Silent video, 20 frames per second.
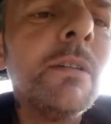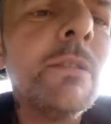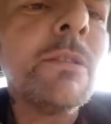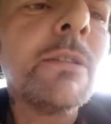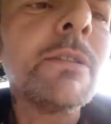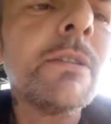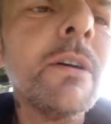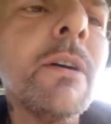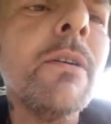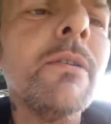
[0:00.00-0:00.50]

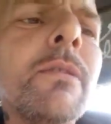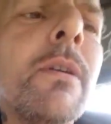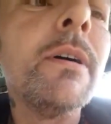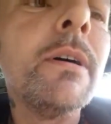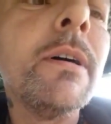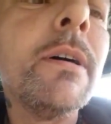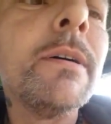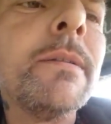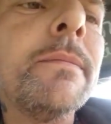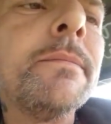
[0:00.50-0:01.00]

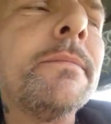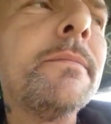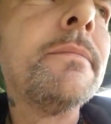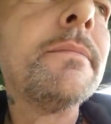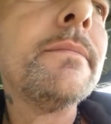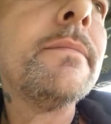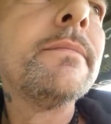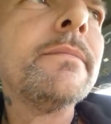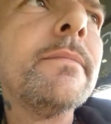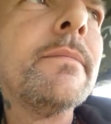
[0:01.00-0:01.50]
So,
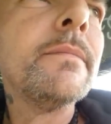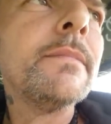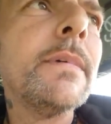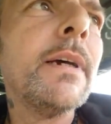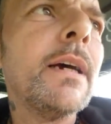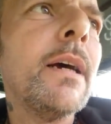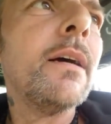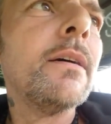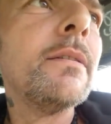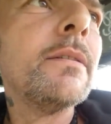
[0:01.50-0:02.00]

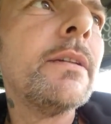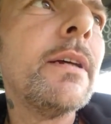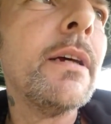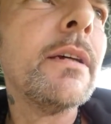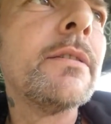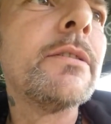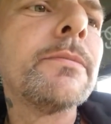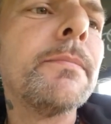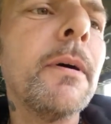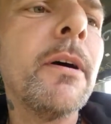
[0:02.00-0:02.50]
yeah,
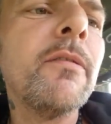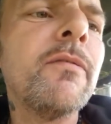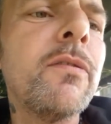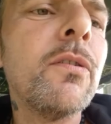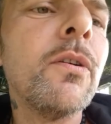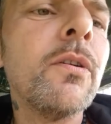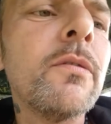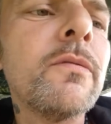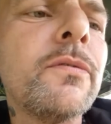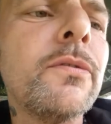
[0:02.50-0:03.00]
that's my
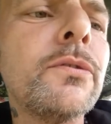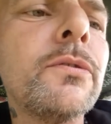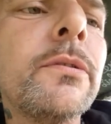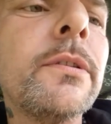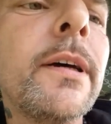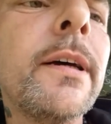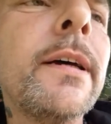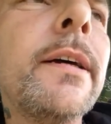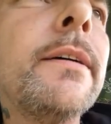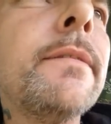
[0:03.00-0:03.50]
vlog for
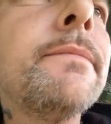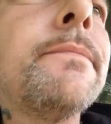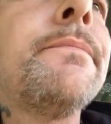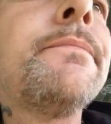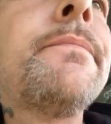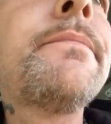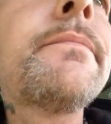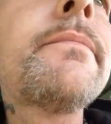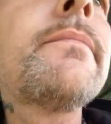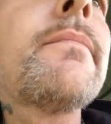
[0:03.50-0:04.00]
today.
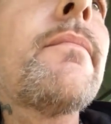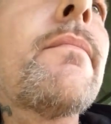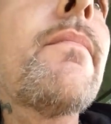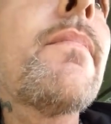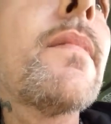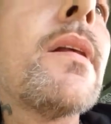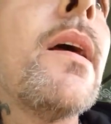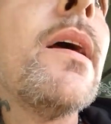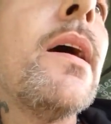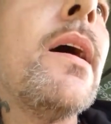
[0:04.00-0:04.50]

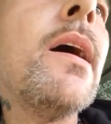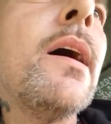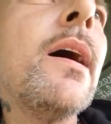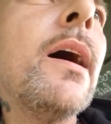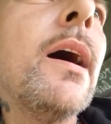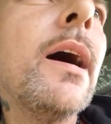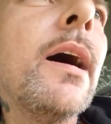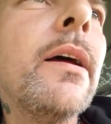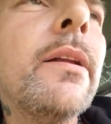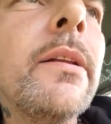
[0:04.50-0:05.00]

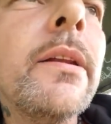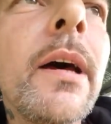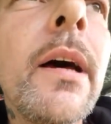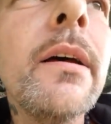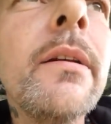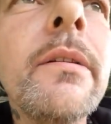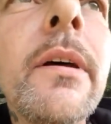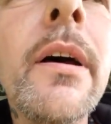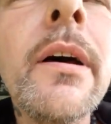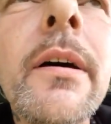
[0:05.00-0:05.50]
And
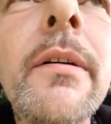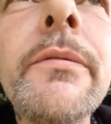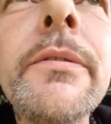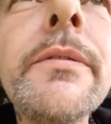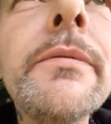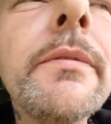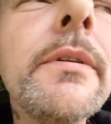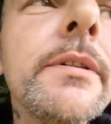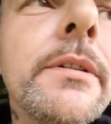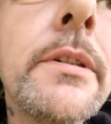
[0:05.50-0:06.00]
then
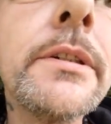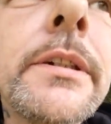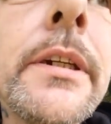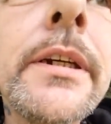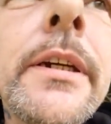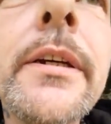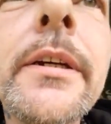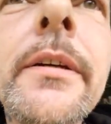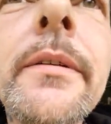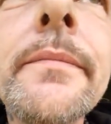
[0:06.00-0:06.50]
we will
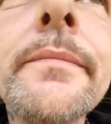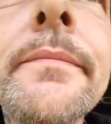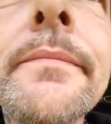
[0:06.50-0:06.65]
see